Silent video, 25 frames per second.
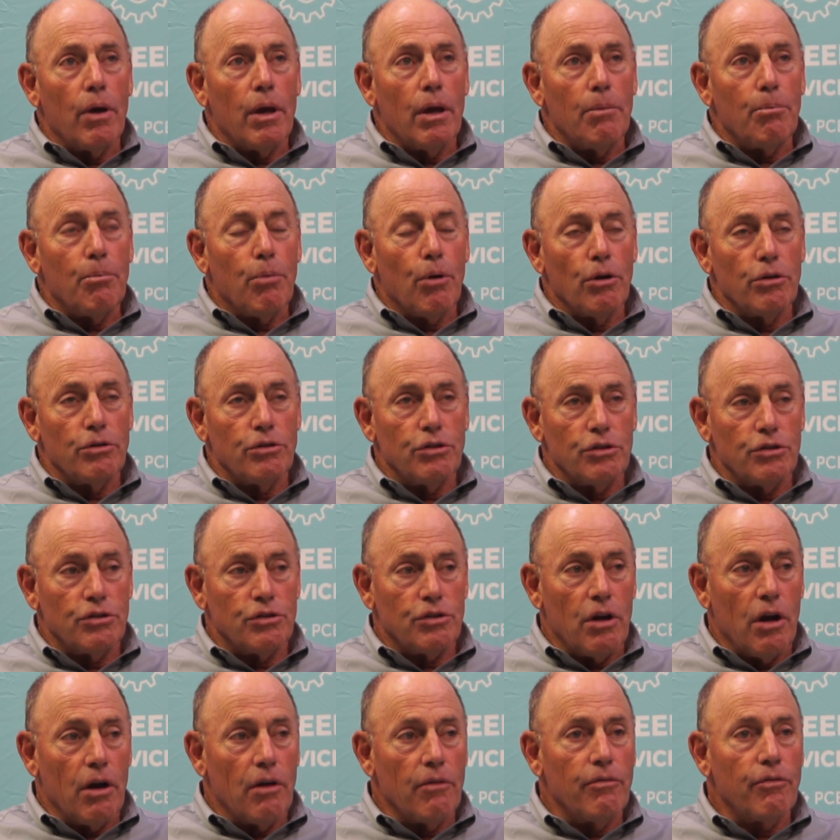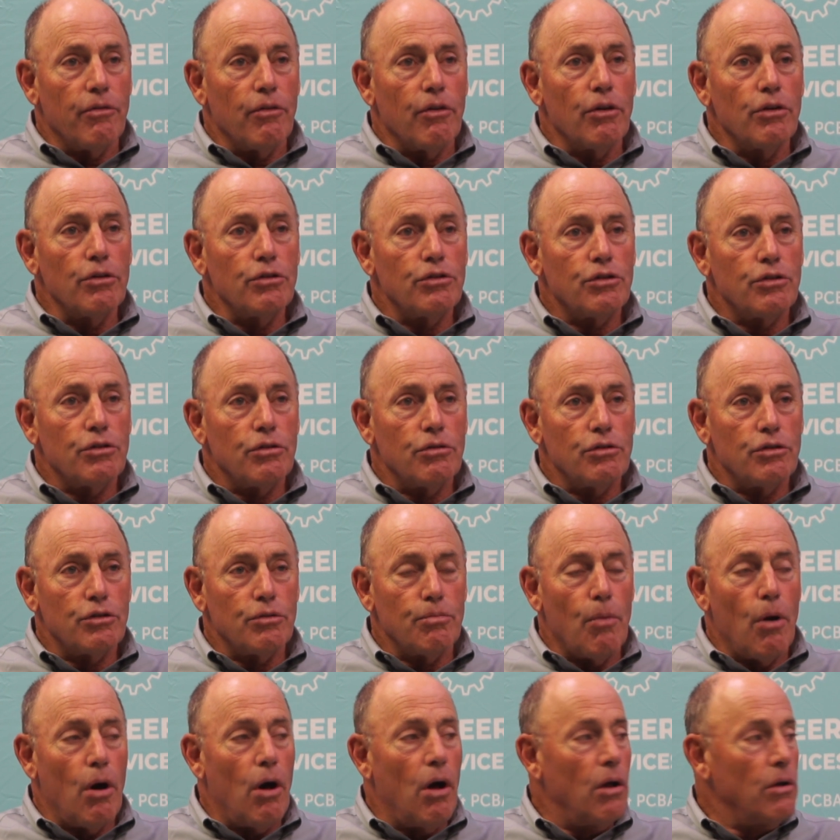purchased our first
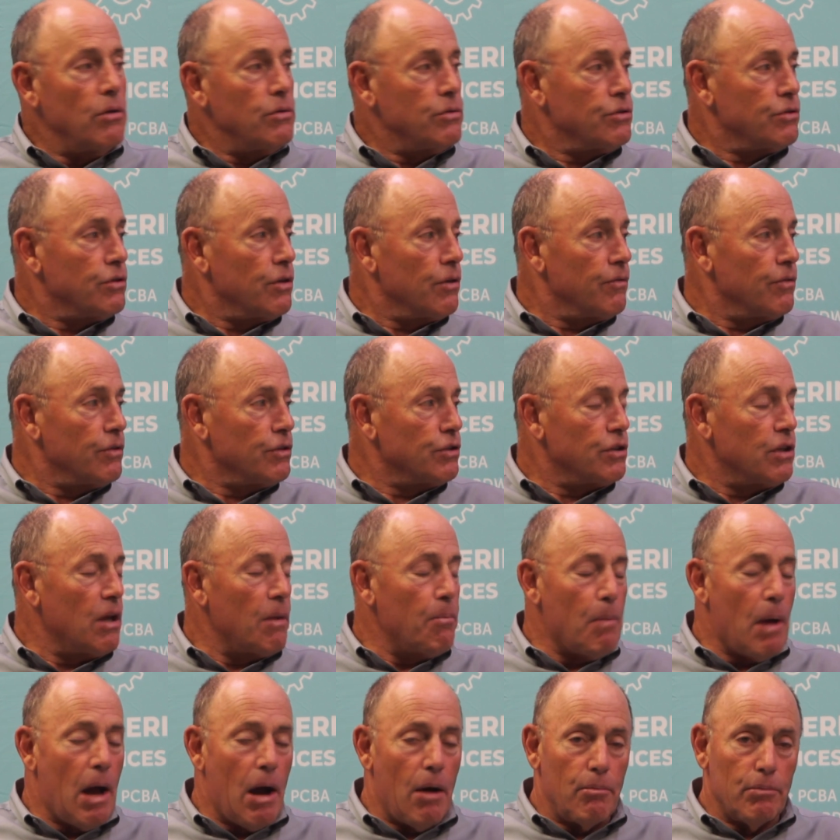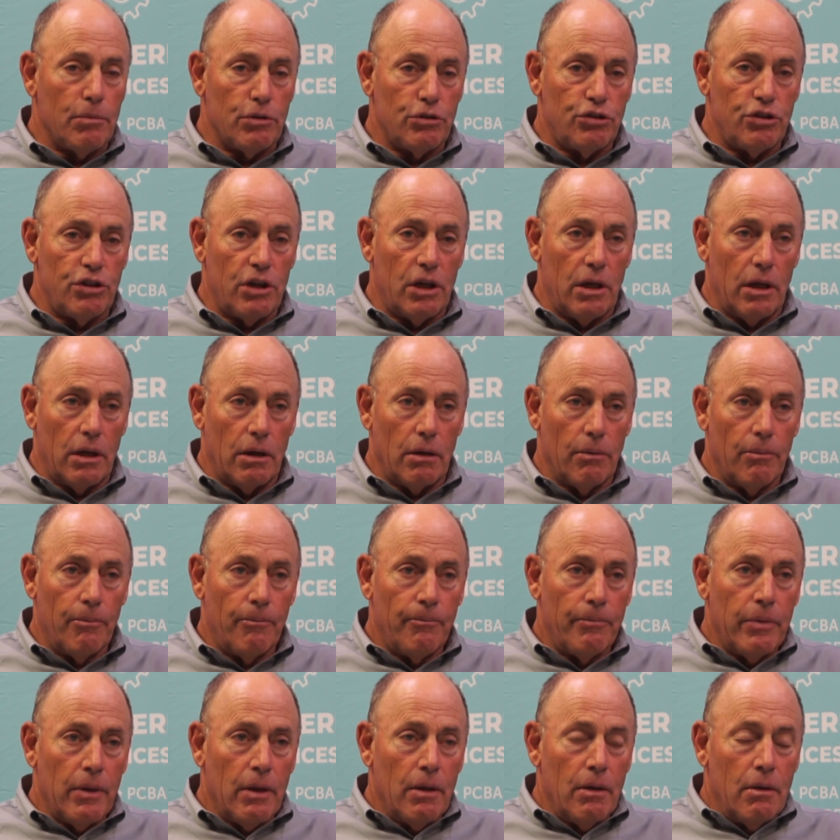small surface mount machine.
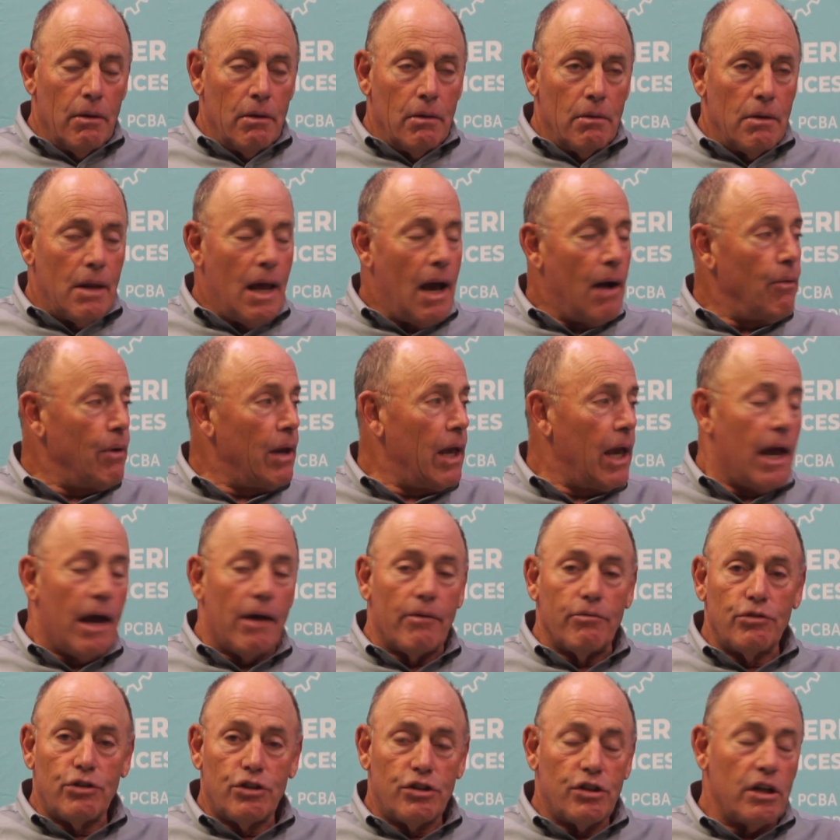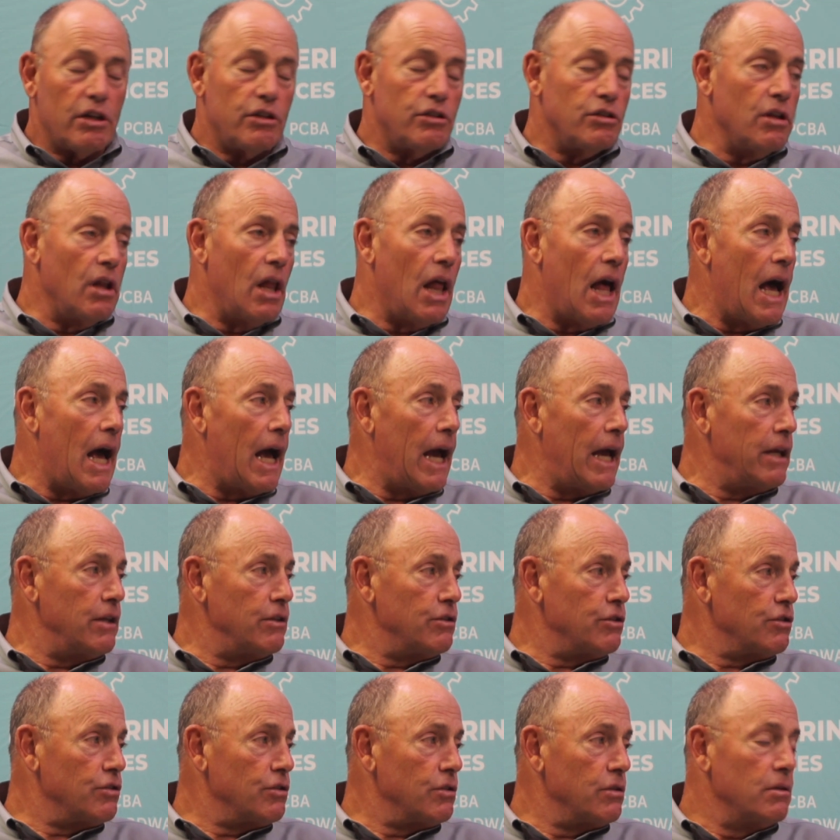Now we have 6
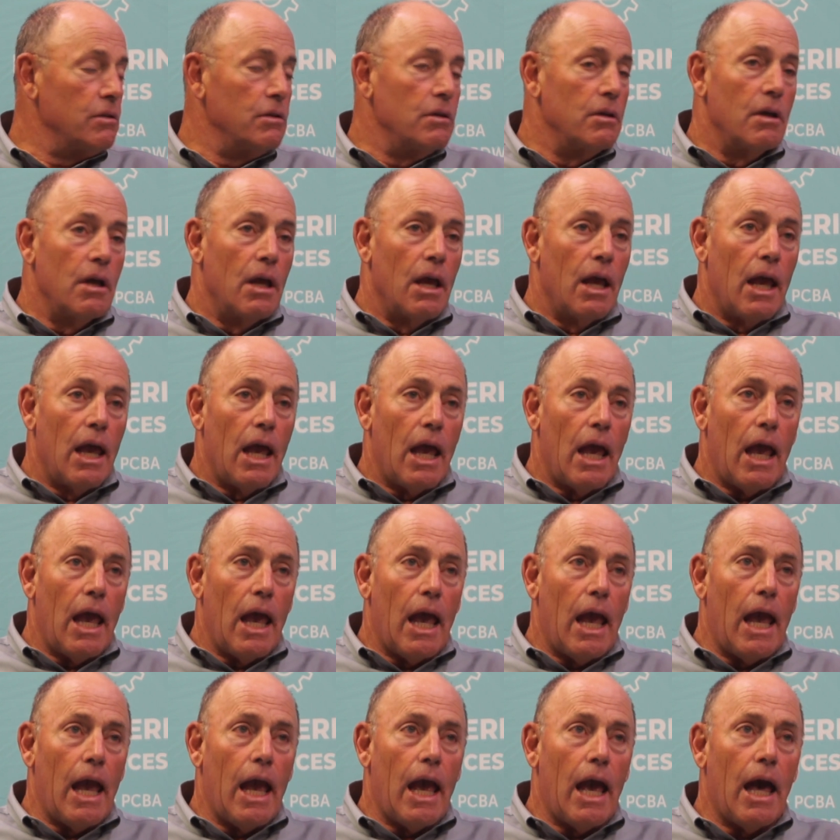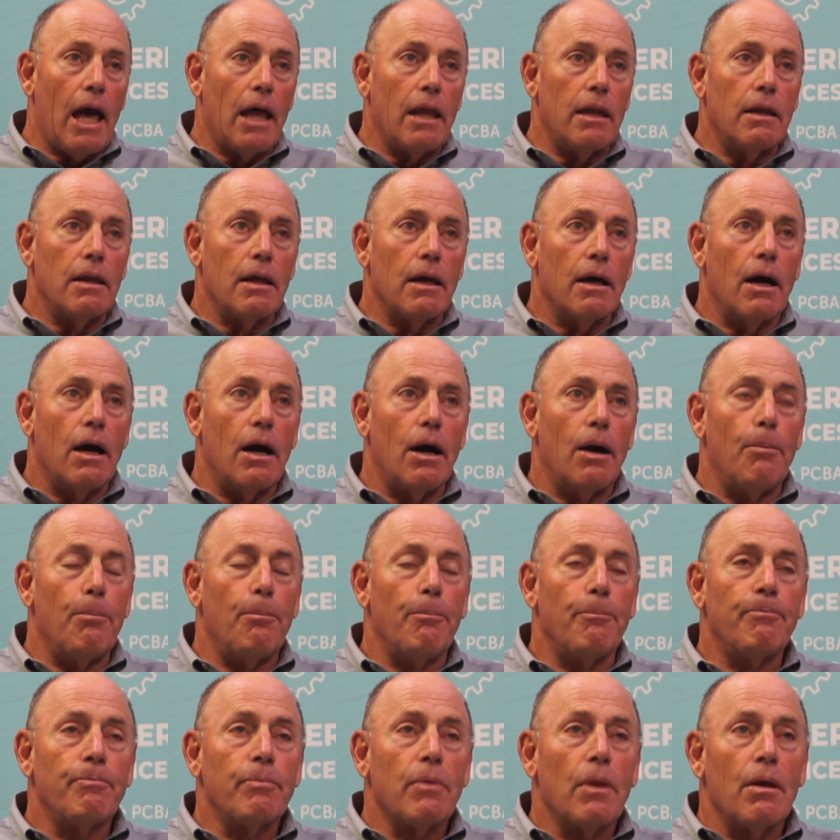lines, and
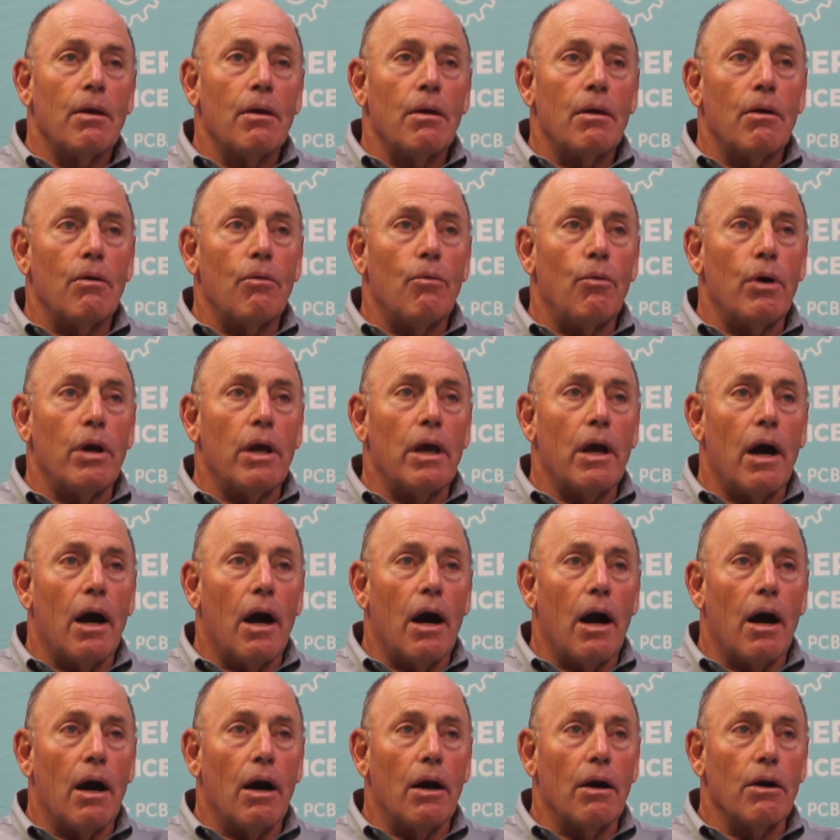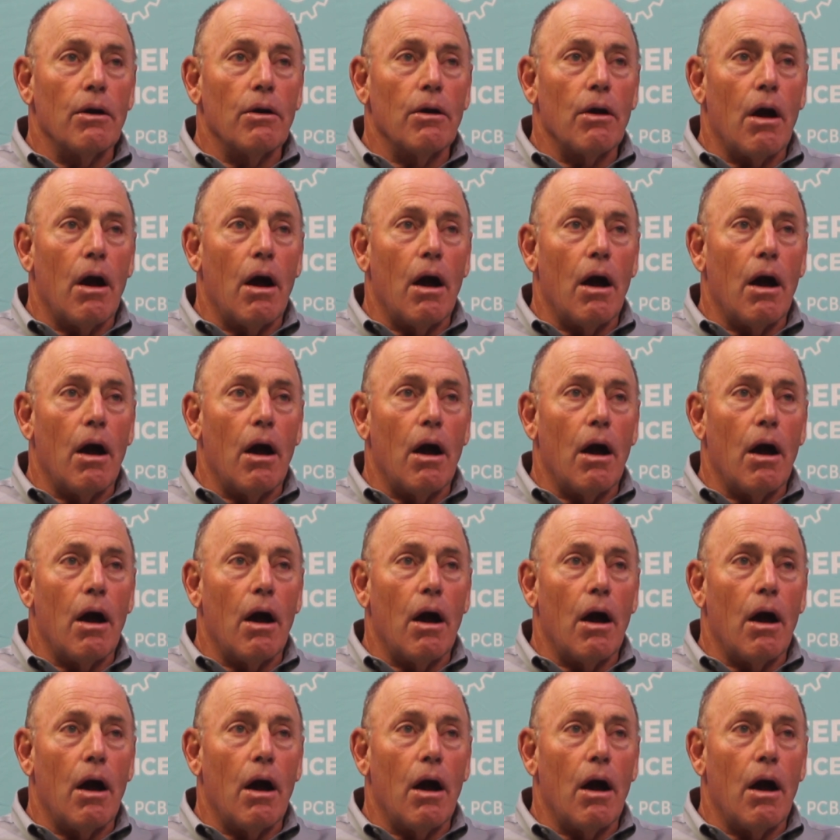we are